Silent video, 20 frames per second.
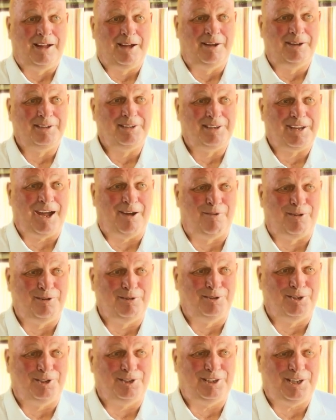uh,
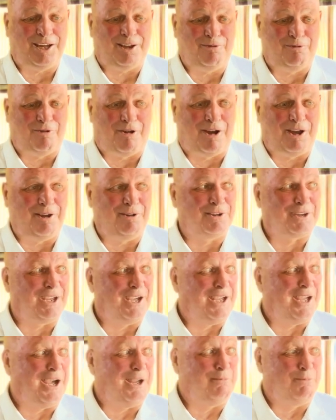Kevin just said, right,
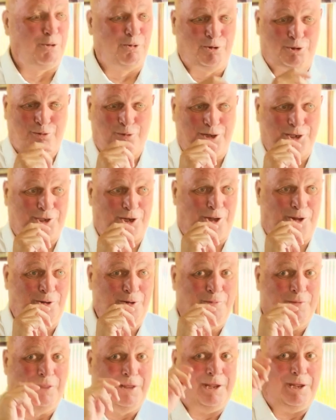okay, he blew his
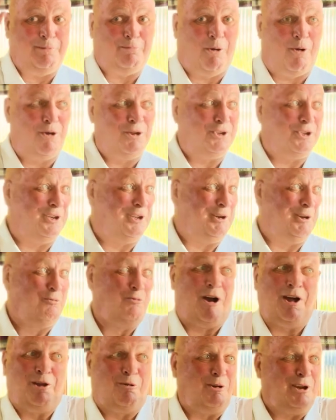whistle, he pointed and he
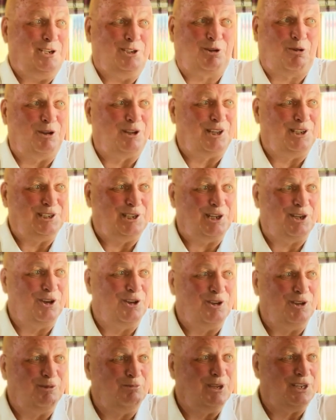ran away as quickly as he
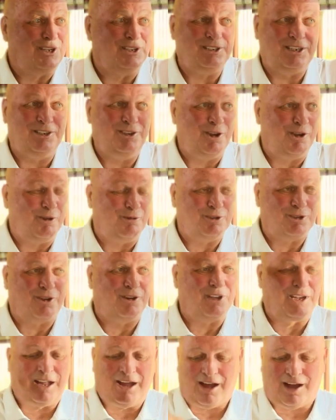could because he knew he was
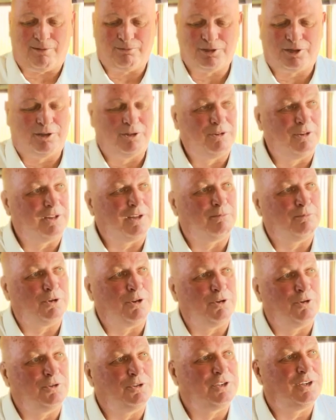going to get mm. absolutely mm.
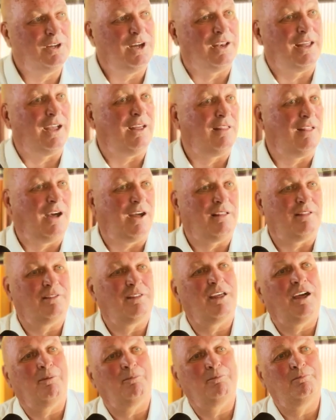abused. And that, that,
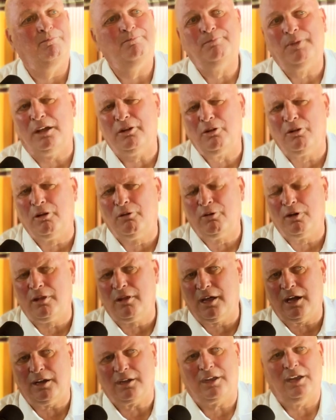that, I don't know whether
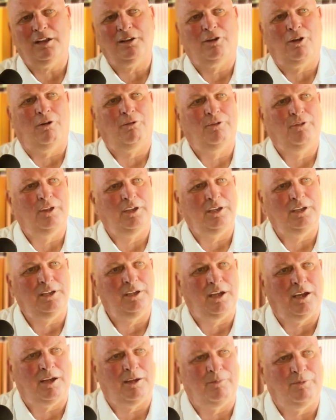that kicked off
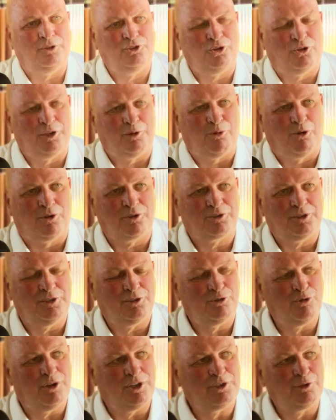the um, the Johnny Warwick
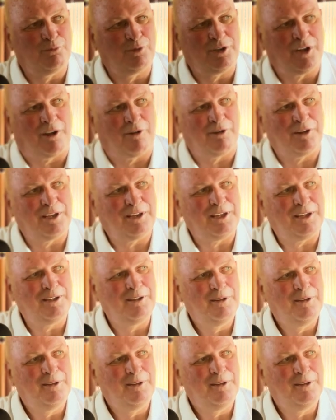situation with Darren Eadie.